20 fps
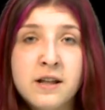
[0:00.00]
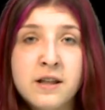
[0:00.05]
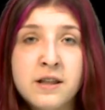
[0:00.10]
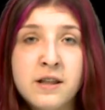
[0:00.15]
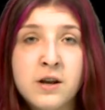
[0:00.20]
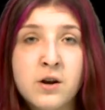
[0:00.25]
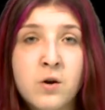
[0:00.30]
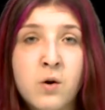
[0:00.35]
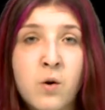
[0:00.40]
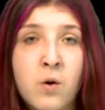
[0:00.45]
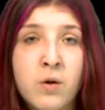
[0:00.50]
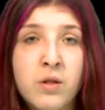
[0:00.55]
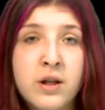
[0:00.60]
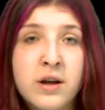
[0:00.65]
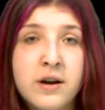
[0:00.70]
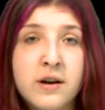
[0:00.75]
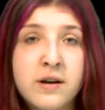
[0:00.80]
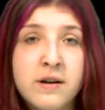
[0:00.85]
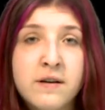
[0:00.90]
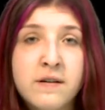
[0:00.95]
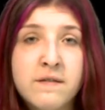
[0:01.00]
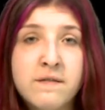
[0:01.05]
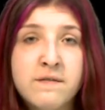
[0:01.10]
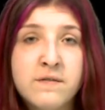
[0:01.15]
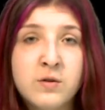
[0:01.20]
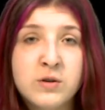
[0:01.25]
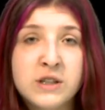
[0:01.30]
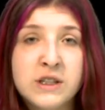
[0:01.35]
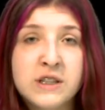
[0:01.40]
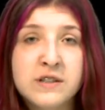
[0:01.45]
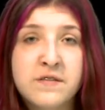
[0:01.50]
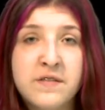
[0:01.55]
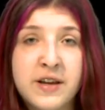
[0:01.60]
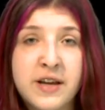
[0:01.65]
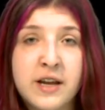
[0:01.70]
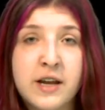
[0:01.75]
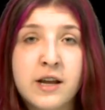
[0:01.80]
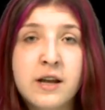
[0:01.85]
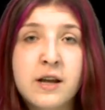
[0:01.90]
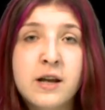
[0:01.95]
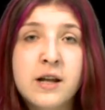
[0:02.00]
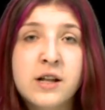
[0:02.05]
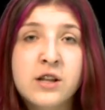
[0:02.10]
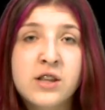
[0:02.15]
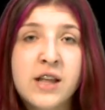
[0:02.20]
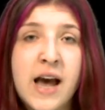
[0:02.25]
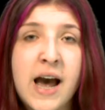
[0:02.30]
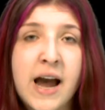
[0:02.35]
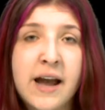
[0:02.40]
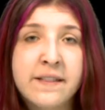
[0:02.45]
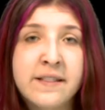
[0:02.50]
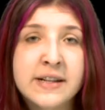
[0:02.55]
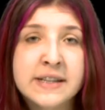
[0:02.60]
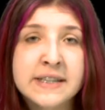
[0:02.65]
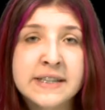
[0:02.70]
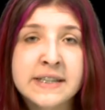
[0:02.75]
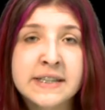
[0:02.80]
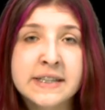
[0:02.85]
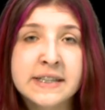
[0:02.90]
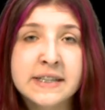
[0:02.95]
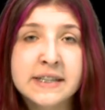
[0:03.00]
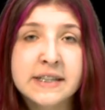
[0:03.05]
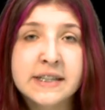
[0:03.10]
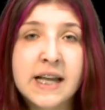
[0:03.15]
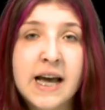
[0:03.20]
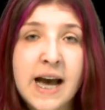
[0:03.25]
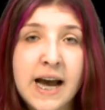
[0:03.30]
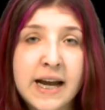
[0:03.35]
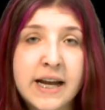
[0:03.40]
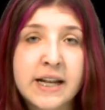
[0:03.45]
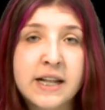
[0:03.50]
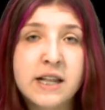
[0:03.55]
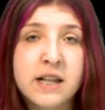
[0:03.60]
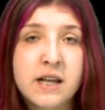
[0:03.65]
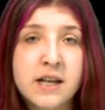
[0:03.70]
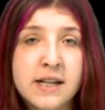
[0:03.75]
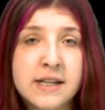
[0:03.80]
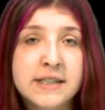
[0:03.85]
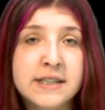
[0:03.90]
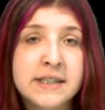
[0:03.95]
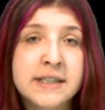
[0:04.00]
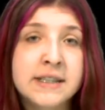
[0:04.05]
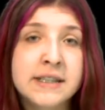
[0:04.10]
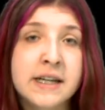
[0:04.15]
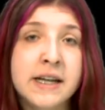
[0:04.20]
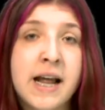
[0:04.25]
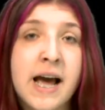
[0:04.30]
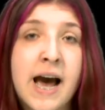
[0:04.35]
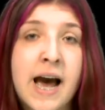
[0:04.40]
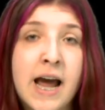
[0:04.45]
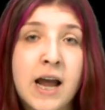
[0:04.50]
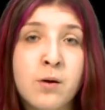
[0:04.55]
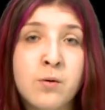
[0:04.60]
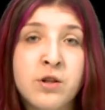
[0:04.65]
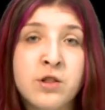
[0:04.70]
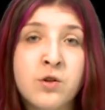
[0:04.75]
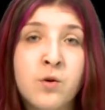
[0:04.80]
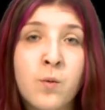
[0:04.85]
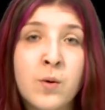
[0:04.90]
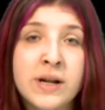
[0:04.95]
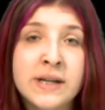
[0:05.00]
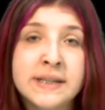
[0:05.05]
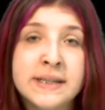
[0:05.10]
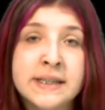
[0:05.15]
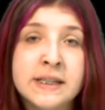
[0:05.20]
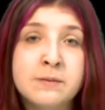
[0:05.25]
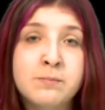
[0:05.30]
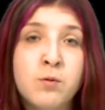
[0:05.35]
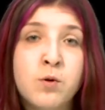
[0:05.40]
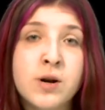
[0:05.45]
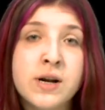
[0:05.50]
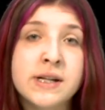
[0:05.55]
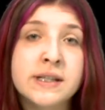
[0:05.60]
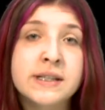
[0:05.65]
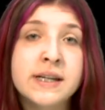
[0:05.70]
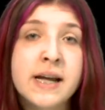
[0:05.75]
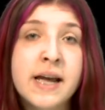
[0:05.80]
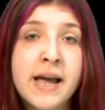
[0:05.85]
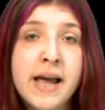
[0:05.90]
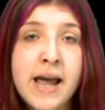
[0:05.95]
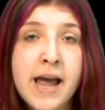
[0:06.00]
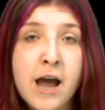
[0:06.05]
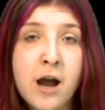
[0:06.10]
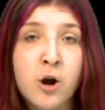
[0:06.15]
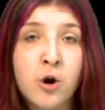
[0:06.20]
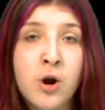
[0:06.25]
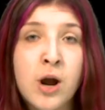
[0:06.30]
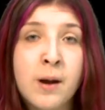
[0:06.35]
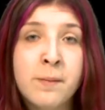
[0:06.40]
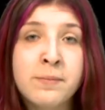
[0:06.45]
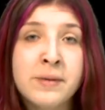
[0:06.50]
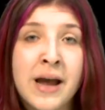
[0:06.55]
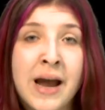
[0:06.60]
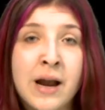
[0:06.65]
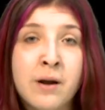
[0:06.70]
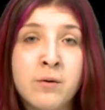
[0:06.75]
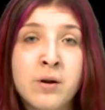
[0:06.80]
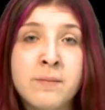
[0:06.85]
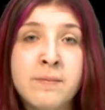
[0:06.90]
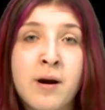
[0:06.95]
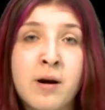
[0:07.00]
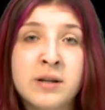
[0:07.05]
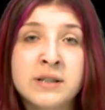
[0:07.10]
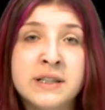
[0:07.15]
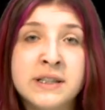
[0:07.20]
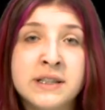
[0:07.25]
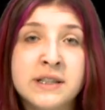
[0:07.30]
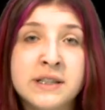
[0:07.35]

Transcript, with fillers: Nikola Vucevic tied, the tied his season high with 26 points and grabbed nine rebounds.